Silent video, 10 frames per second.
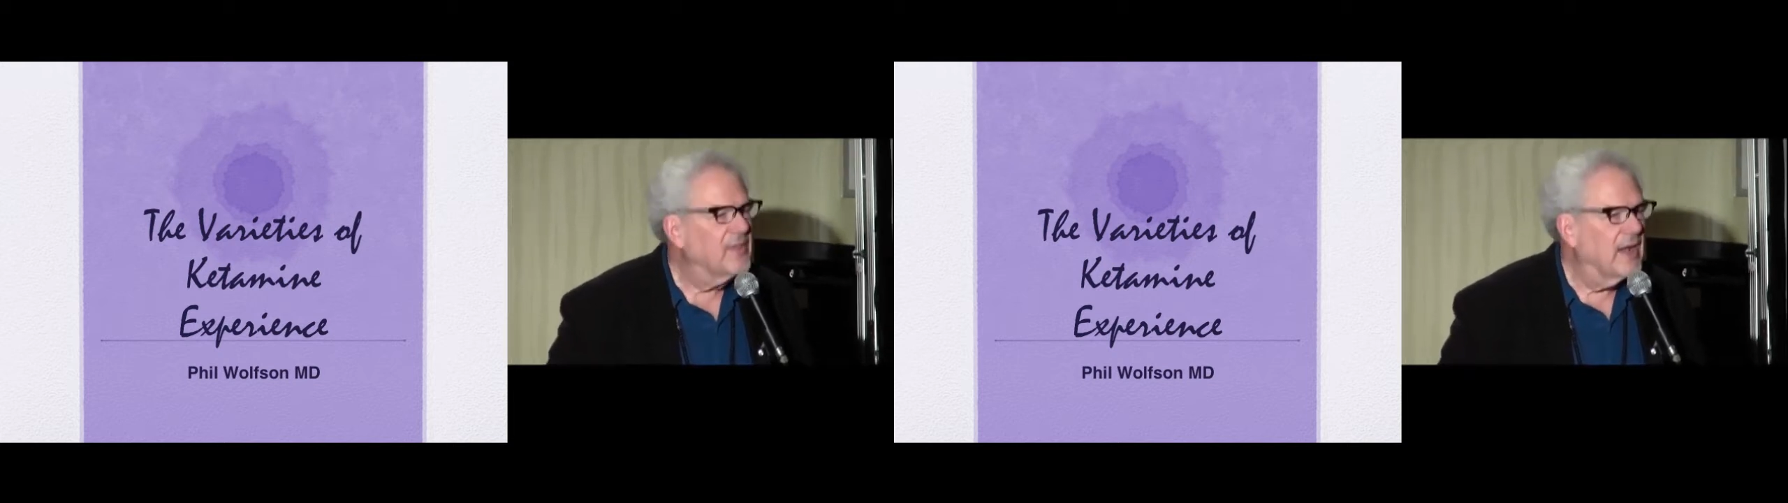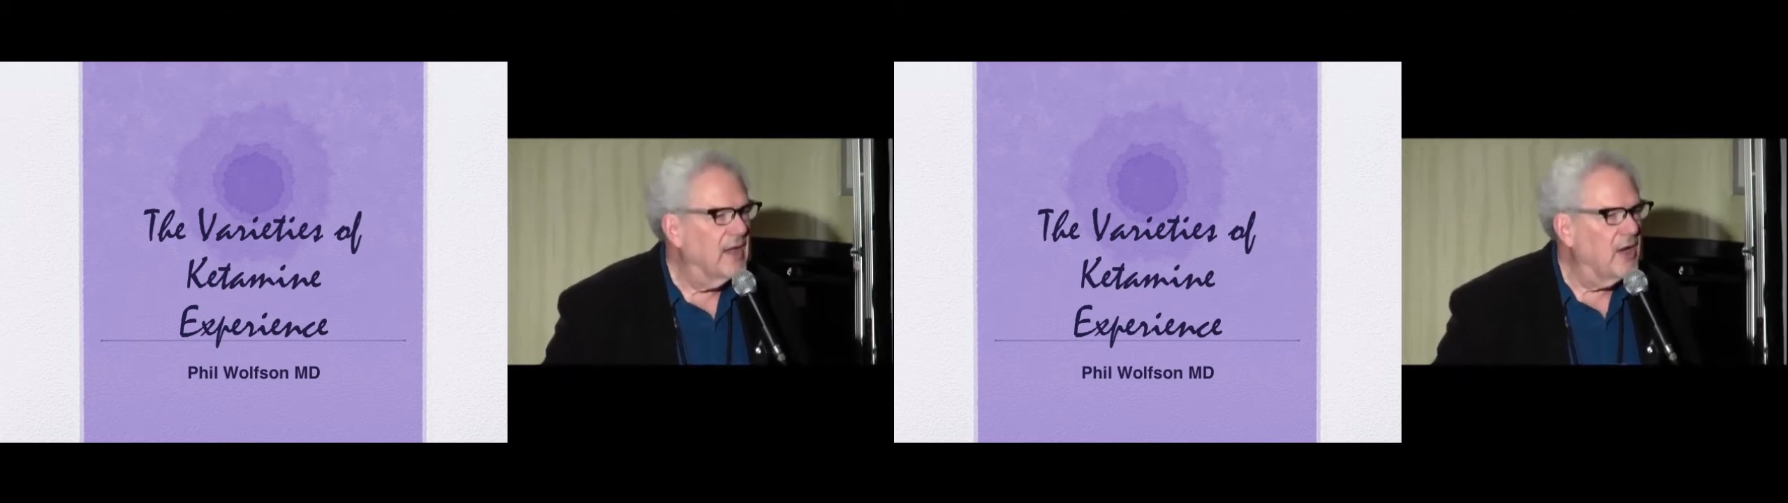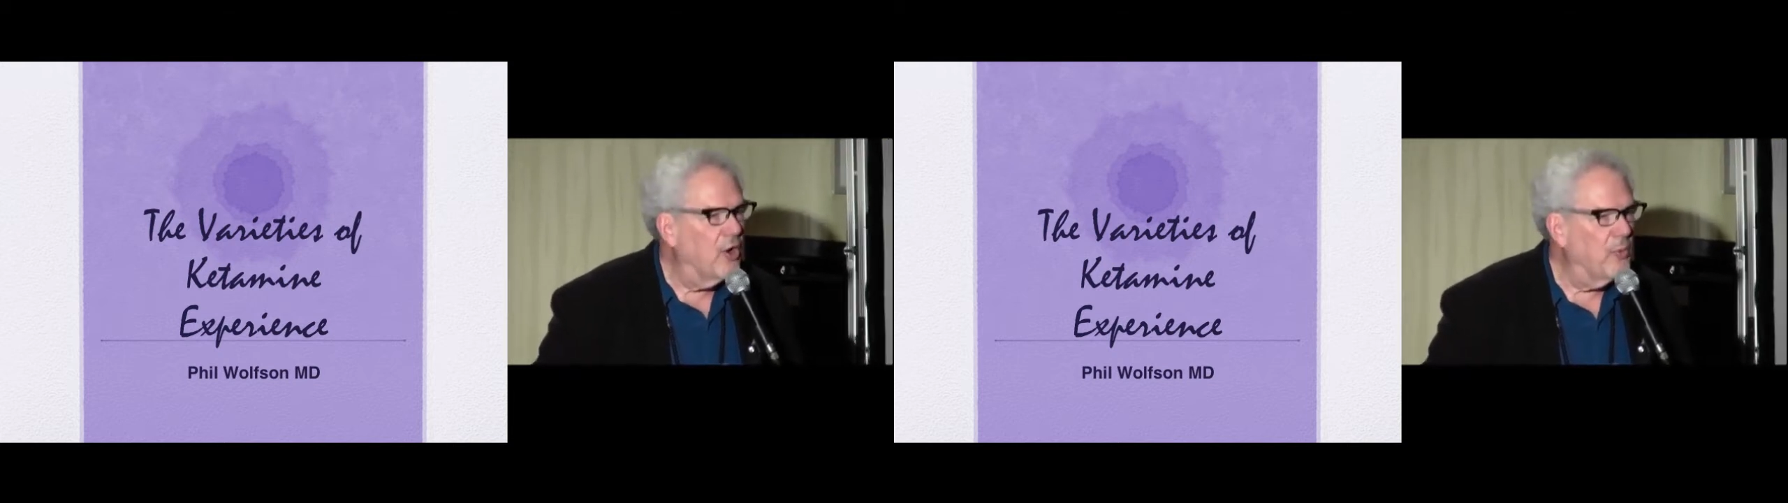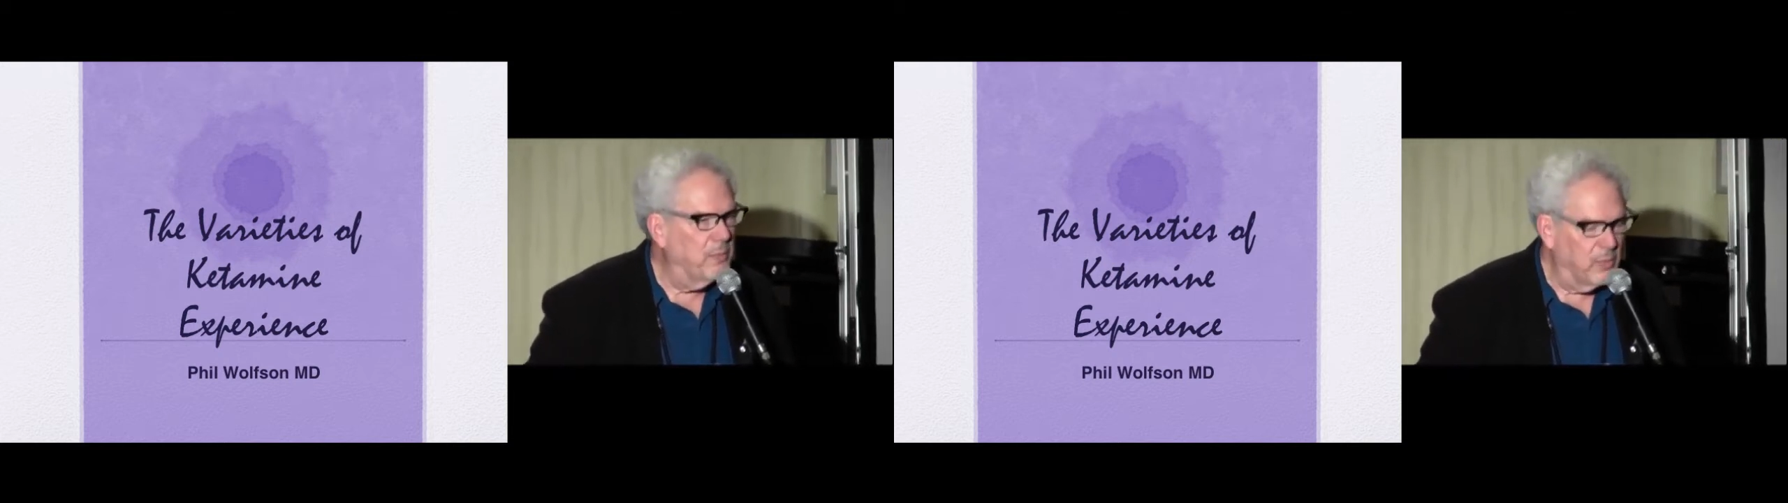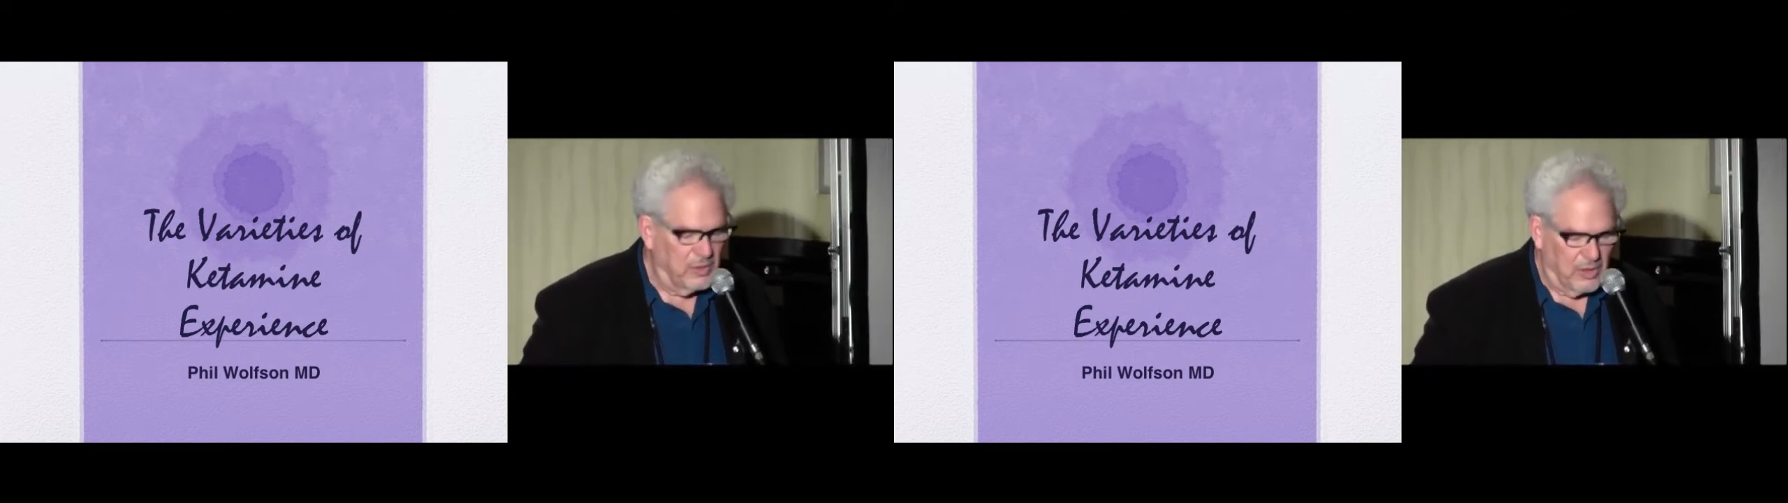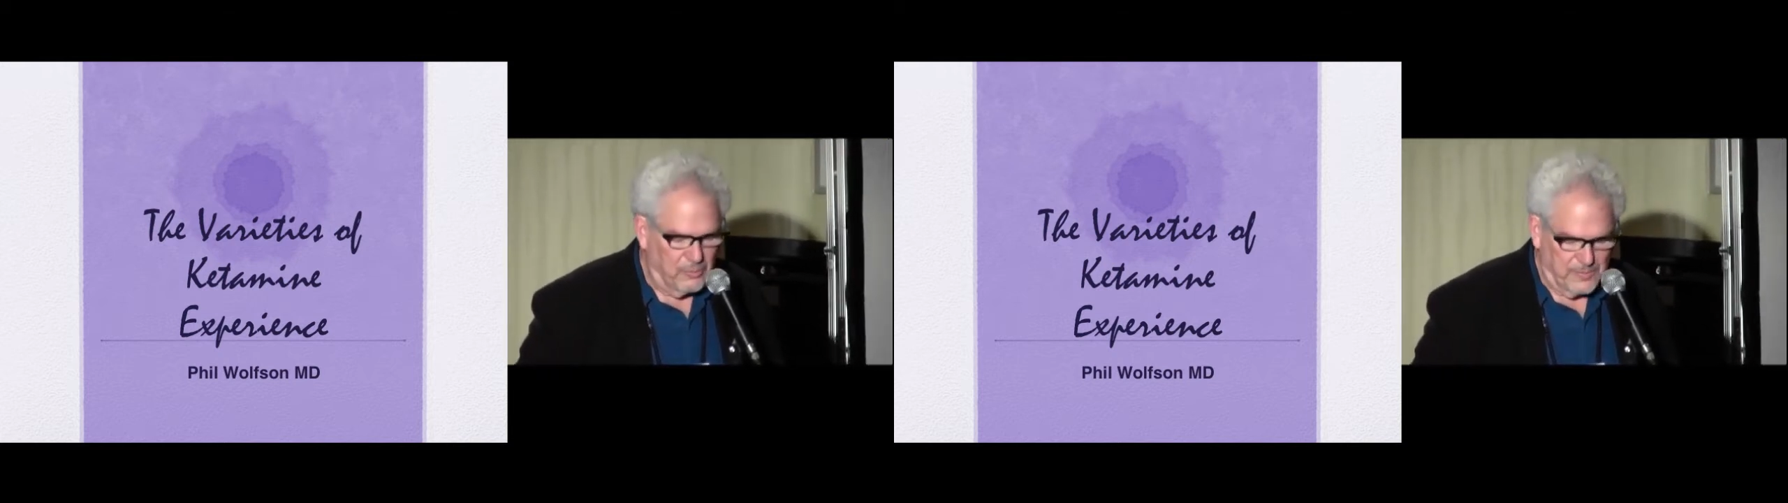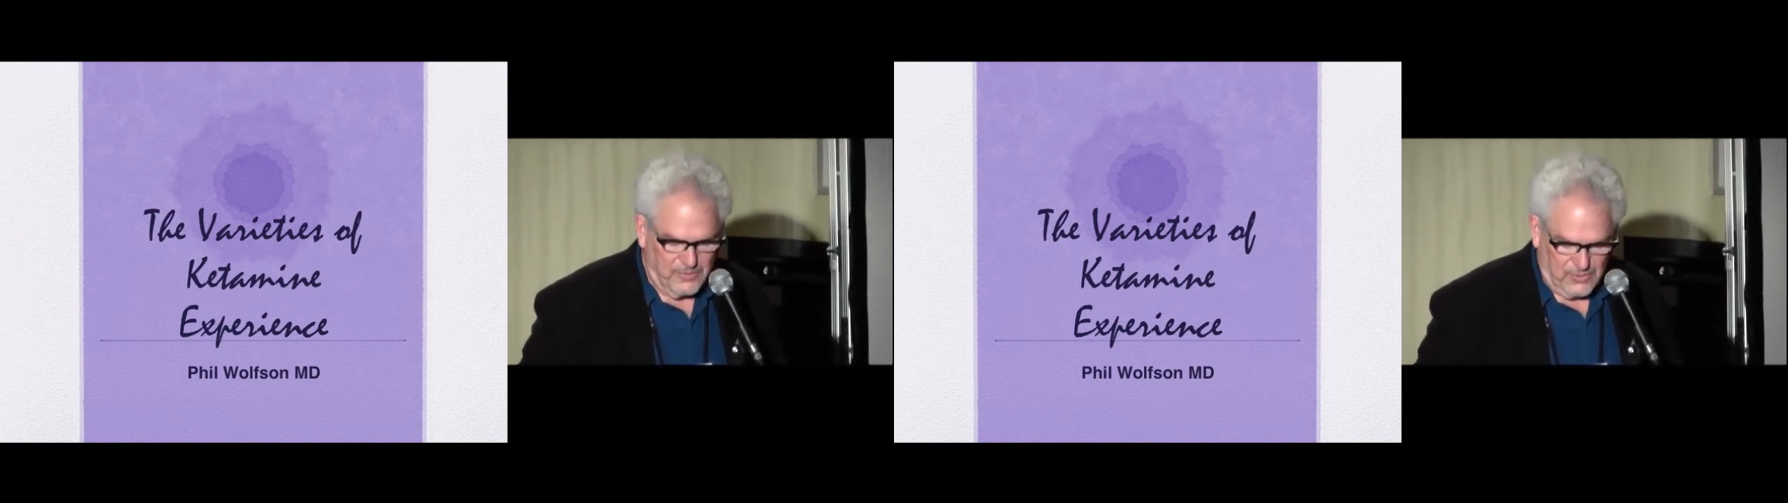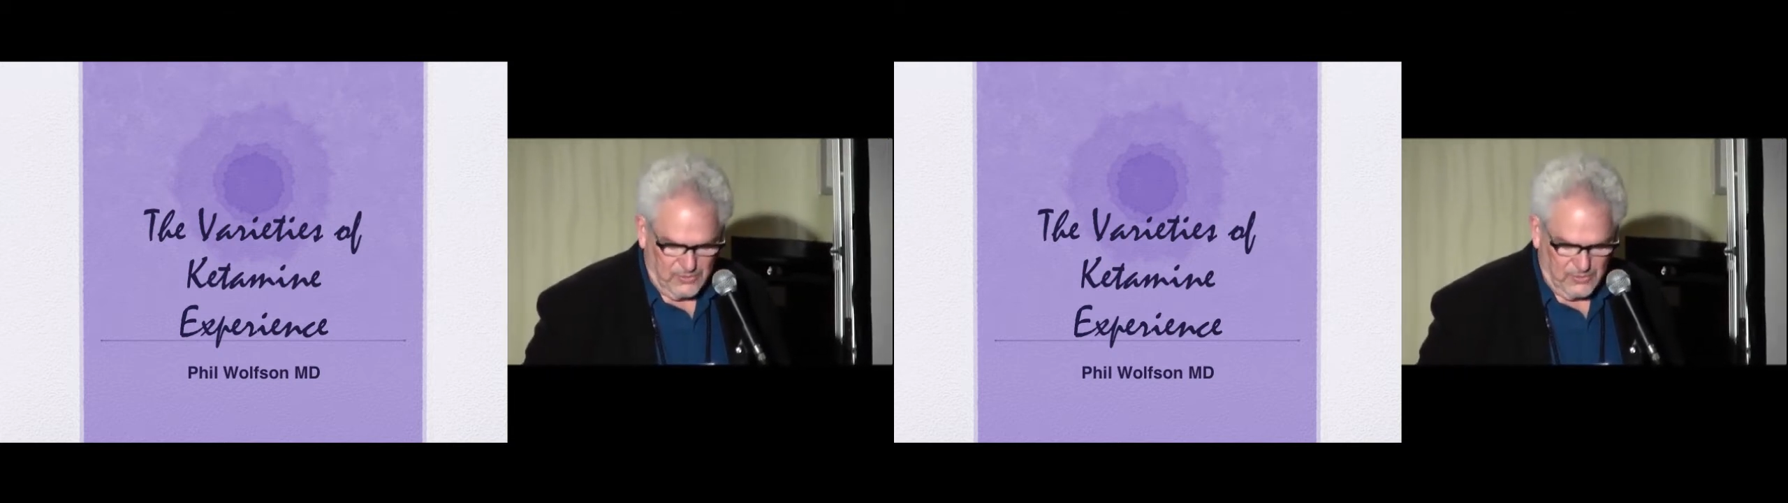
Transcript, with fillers: that I hope will open the